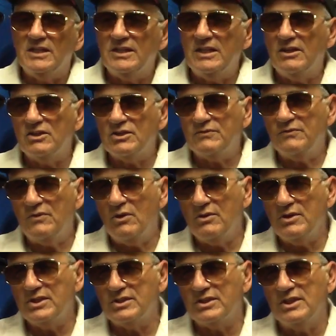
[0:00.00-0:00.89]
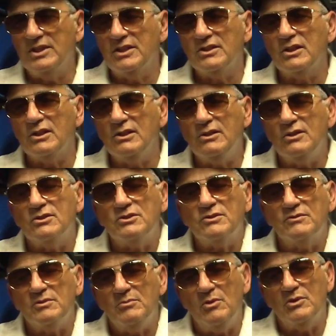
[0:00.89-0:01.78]
Now, as far as the
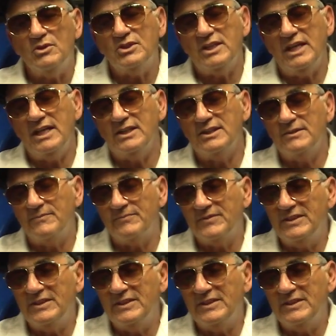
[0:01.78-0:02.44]
looks of the motorcycle,